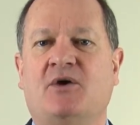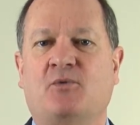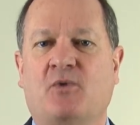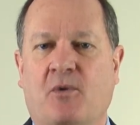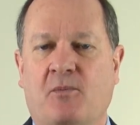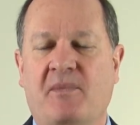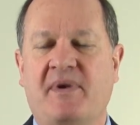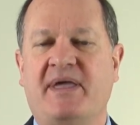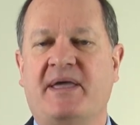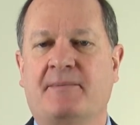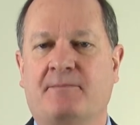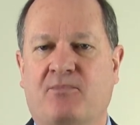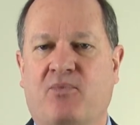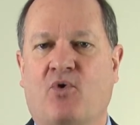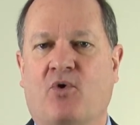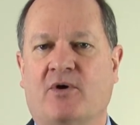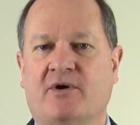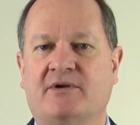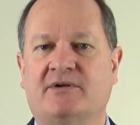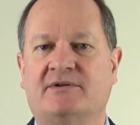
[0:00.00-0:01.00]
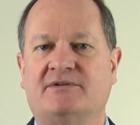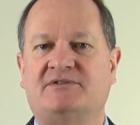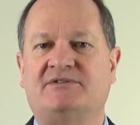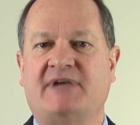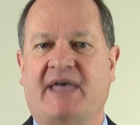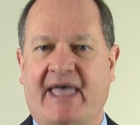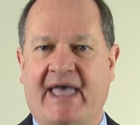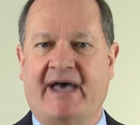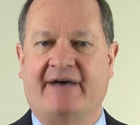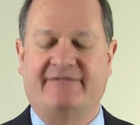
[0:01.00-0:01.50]
will be important
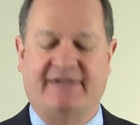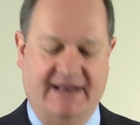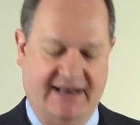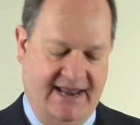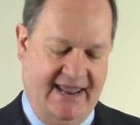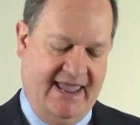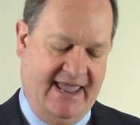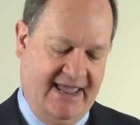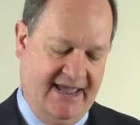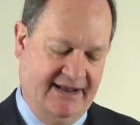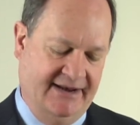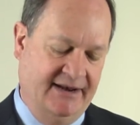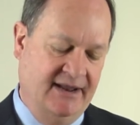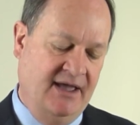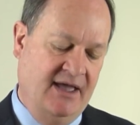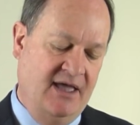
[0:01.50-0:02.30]
to have in hand